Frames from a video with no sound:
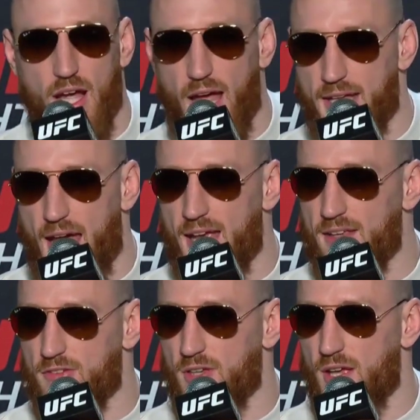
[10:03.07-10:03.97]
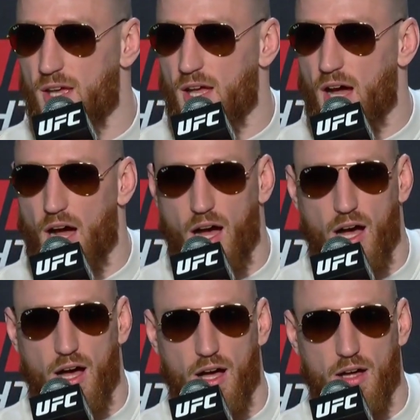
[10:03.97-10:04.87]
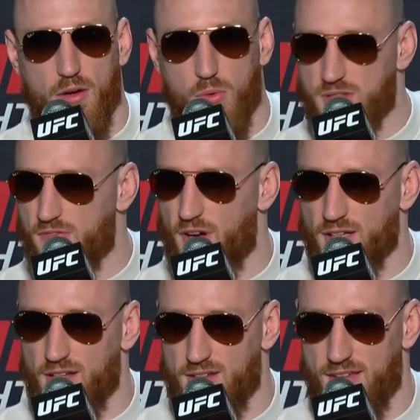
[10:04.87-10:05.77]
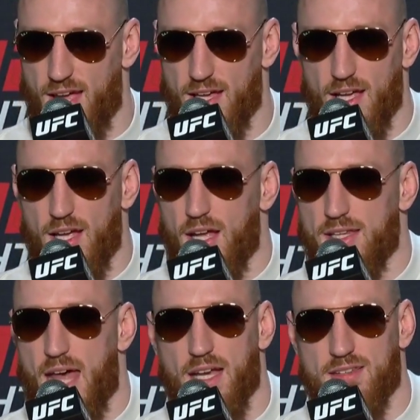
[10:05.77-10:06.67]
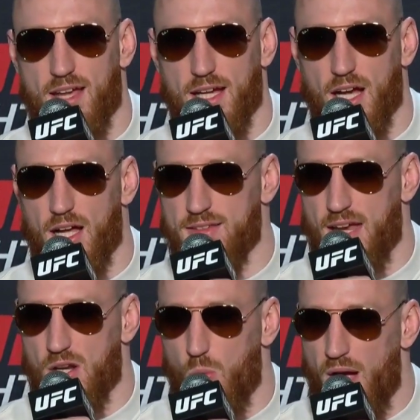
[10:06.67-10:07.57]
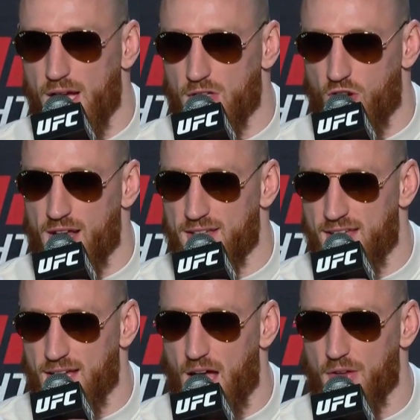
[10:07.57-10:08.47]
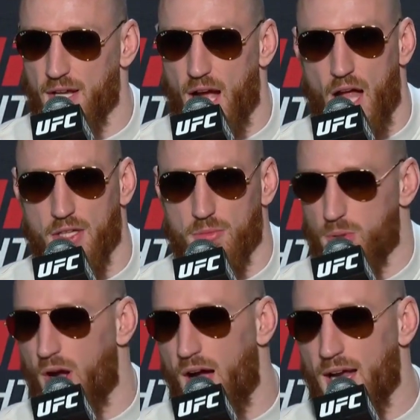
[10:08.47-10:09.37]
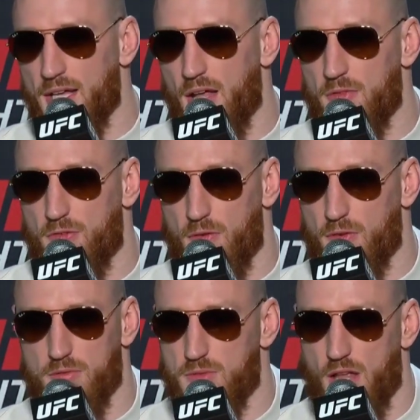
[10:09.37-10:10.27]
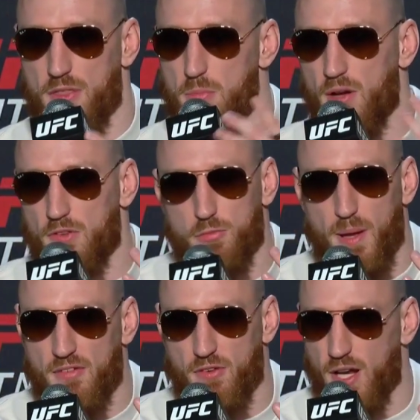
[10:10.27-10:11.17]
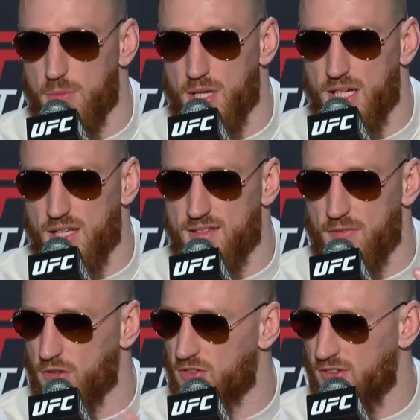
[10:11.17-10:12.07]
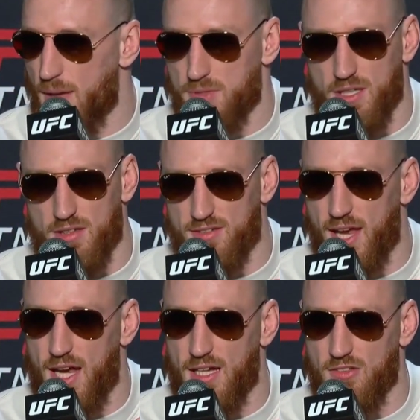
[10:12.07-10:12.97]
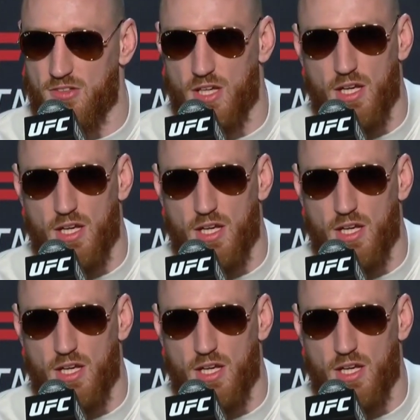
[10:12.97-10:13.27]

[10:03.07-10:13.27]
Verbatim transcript: And that his, what the fuck did he say? That it's like Dana White trying to take out Ngannou. Bro, I got nothing but respect for anybody that's ever stepped in this cage,